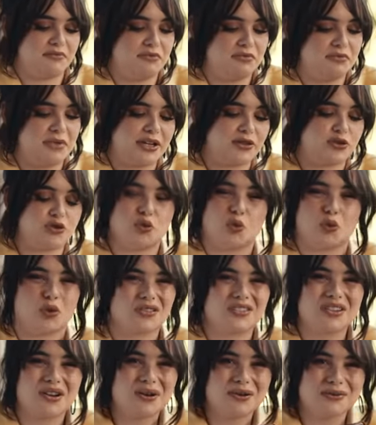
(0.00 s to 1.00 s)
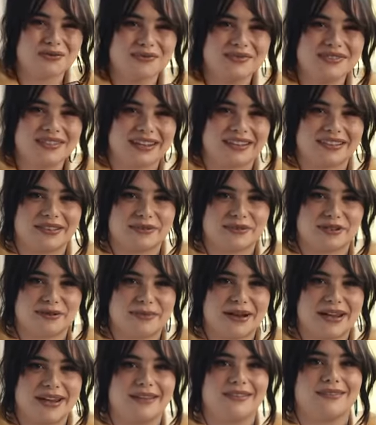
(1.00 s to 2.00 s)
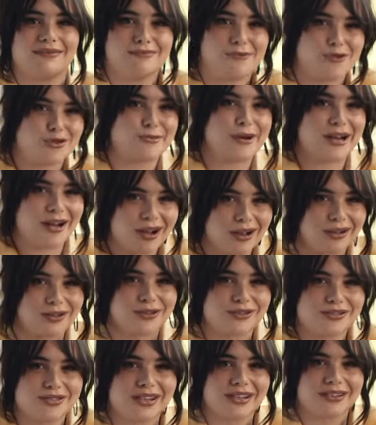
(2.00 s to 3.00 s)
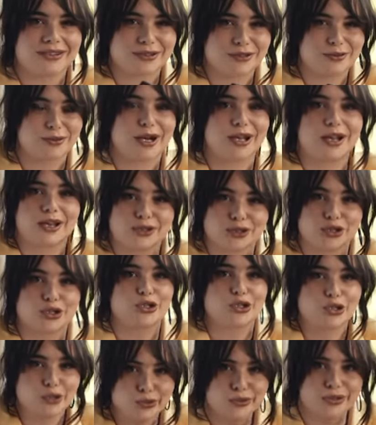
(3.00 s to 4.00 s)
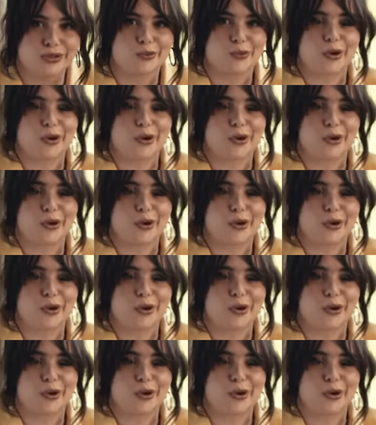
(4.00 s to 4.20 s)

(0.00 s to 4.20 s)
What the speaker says: like jewel tones. Like those are my colors. Like that's what I like to use and